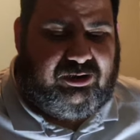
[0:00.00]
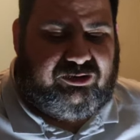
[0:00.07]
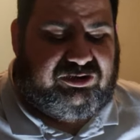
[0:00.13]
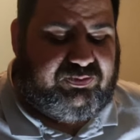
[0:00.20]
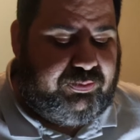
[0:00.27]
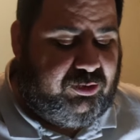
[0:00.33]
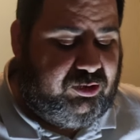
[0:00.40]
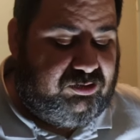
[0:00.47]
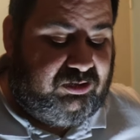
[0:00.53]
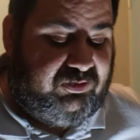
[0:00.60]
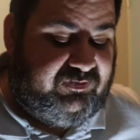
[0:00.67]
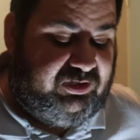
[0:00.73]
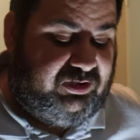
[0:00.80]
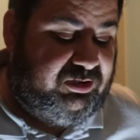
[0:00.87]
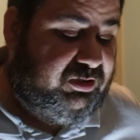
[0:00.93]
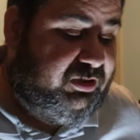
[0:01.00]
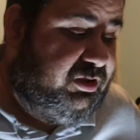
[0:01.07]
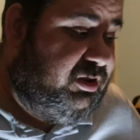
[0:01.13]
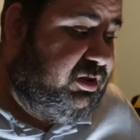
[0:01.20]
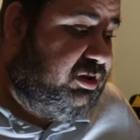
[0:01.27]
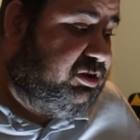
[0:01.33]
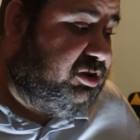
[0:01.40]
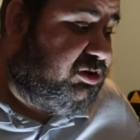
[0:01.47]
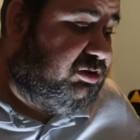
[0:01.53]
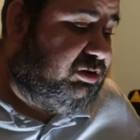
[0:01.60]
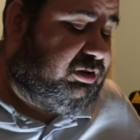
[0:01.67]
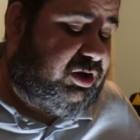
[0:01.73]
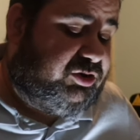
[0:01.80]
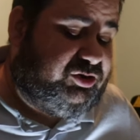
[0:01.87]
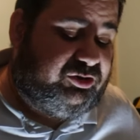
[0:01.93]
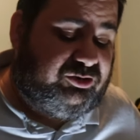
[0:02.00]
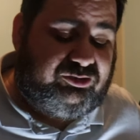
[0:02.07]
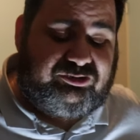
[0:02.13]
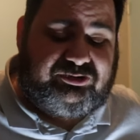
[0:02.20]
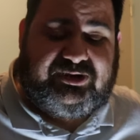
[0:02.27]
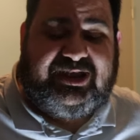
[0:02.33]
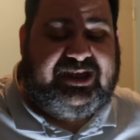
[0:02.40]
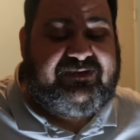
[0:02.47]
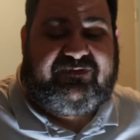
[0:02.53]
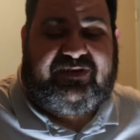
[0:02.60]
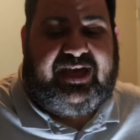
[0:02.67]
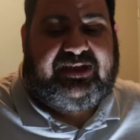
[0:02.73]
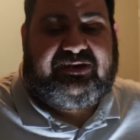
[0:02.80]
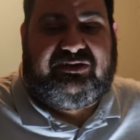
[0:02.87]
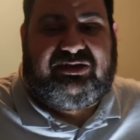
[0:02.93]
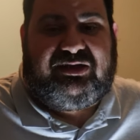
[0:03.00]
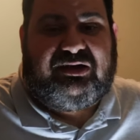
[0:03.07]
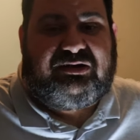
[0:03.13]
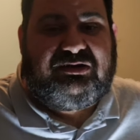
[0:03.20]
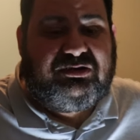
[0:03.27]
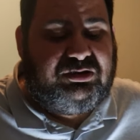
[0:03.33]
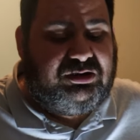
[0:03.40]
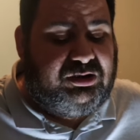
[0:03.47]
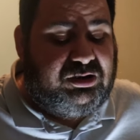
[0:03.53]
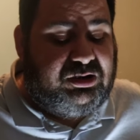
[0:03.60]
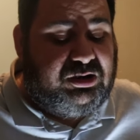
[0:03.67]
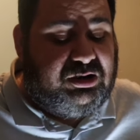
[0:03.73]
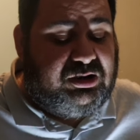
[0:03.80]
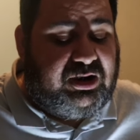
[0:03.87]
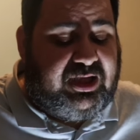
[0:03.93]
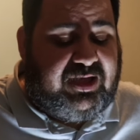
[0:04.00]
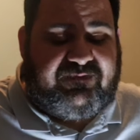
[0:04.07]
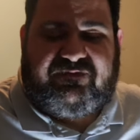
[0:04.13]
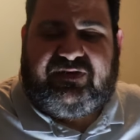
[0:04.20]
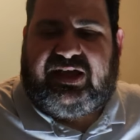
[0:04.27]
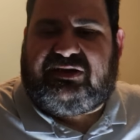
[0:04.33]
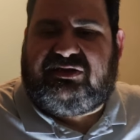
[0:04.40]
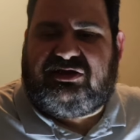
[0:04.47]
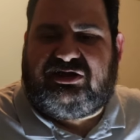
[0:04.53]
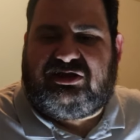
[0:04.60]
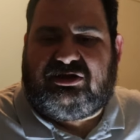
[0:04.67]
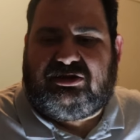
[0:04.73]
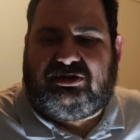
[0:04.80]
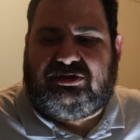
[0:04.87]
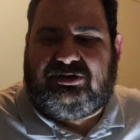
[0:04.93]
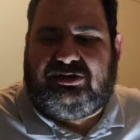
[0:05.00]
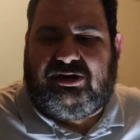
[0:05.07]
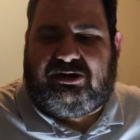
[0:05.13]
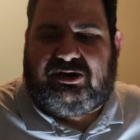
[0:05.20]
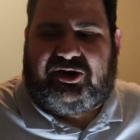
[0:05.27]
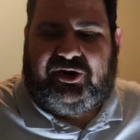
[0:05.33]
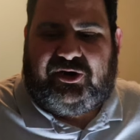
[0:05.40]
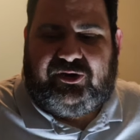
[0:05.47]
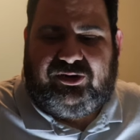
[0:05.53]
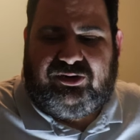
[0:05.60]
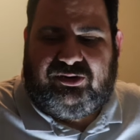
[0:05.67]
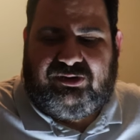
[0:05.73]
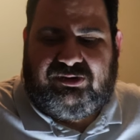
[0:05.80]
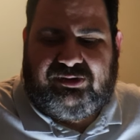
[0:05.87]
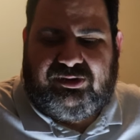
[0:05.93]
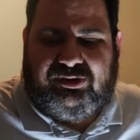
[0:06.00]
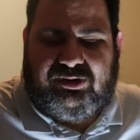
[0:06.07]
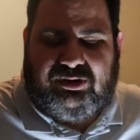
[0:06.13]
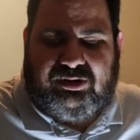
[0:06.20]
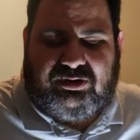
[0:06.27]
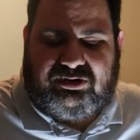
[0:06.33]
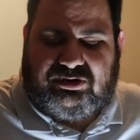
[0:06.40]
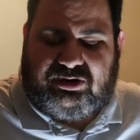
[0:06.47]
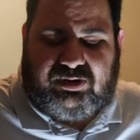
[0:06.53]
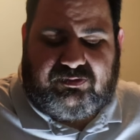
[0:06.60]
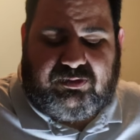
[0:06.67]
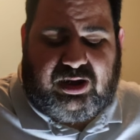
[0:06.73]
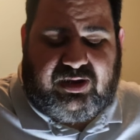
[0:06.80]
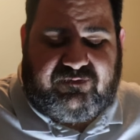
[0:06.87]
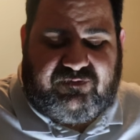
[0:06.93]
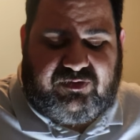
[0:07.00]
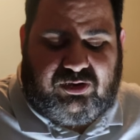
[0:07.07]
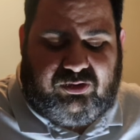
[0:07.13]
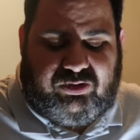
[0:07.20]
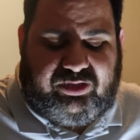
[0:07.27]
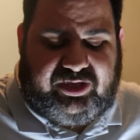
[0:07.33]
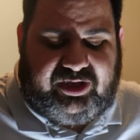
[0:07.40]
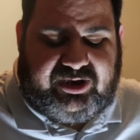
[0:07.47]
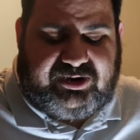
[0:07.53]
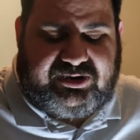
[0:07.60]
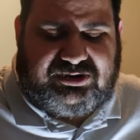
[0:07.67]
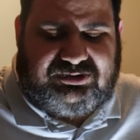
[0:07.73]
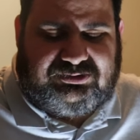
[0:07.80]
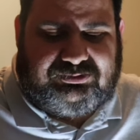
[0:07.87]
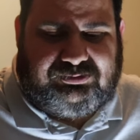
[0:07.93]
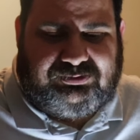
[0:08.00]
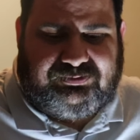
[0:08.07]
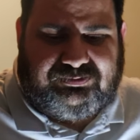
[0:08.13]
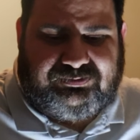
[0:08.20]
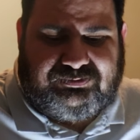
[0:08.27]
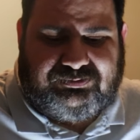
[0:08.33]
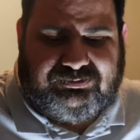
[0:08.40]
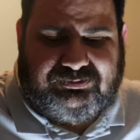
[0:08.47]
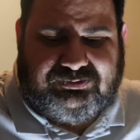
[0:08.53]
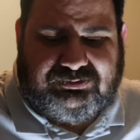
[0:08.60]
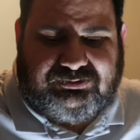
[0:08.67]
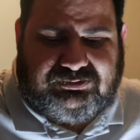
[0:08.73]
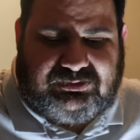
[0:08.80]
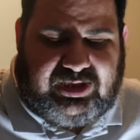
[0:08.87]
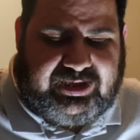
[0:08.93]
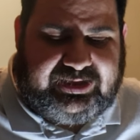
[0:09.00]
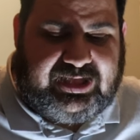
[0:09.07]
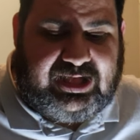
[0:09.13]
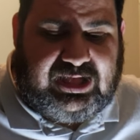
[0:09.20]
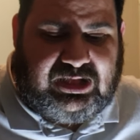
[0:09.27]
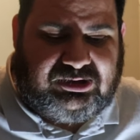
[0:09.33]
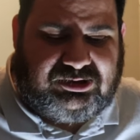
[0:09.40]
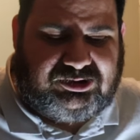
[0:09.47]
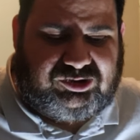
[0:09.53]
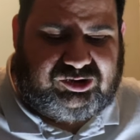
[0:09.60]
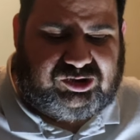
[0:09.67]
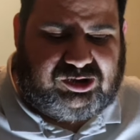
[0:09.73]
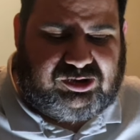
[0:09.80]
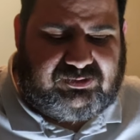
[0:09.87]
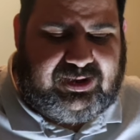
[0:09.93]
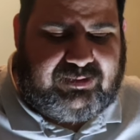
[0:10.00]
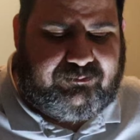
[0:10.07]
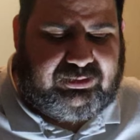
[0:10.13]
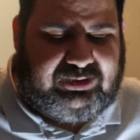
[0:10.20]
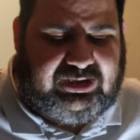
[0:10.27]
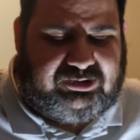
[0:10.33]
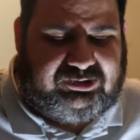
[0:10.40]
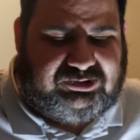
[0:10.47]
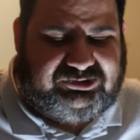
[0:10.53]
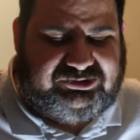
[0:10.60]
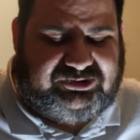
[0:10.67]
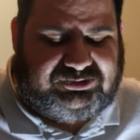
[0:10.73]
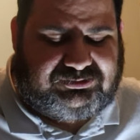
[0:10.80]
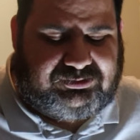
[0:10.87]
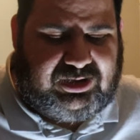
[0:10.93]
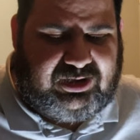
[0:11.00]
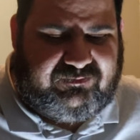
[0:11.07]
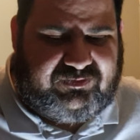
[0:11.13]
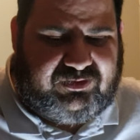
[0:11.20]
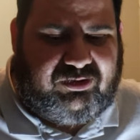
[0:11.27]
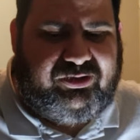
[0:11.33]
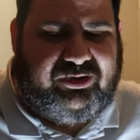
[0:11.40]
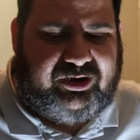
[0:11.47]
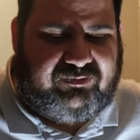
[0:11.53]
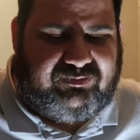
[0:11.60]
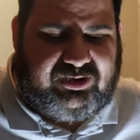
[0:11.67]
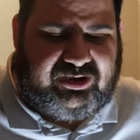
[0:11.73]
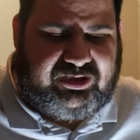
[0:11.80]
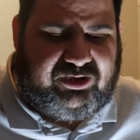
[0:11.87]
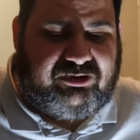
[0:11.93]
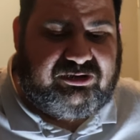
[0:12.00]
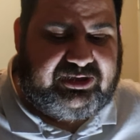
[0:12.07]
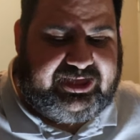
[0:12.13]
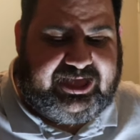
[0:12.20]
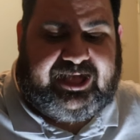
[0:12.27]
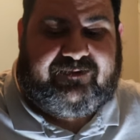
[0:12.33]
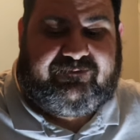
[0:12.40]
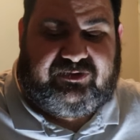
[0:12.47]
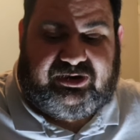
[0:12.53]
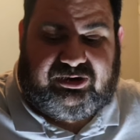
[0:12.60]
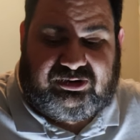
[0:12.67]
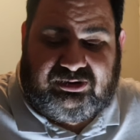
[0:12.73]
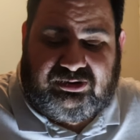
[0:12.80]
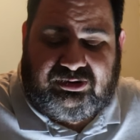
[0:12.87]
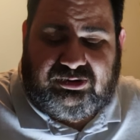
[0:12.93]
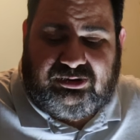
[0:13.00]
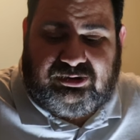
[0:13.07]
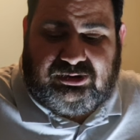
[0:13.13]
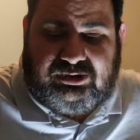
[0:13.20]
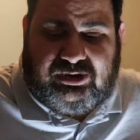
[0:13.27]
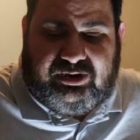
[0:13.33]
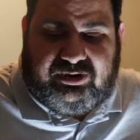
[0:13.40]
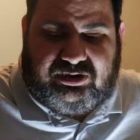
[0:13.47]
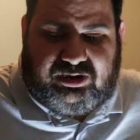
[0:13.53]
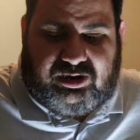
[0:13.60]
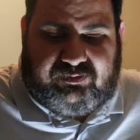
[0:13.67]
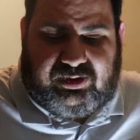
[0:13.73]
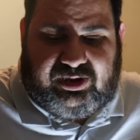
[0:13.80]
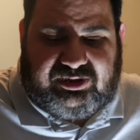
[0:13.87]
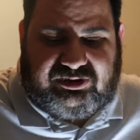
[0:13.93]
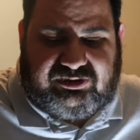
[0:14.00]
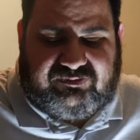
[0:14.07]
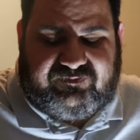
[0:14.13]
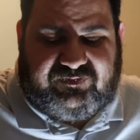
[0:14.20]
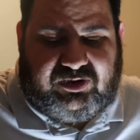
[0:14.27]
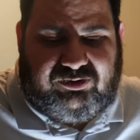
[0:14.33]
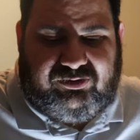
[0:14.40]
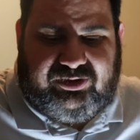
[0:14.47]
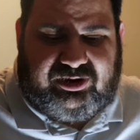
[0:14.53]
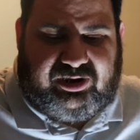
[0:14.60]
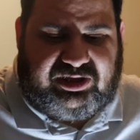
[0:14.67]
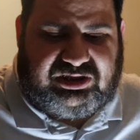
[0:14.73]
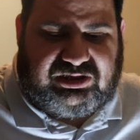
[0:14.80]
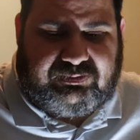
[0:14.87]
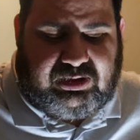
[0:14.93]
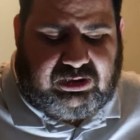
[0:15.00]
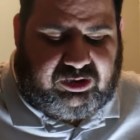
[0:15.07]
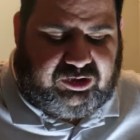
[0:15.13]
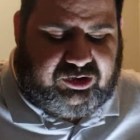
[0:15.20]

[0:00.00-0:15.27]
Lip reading: I was born with a urological defect that affects, you know, it's not my fault that I can't control my bladder. It's not my fault that I've got to use a catheter. It's not my fault that I smell a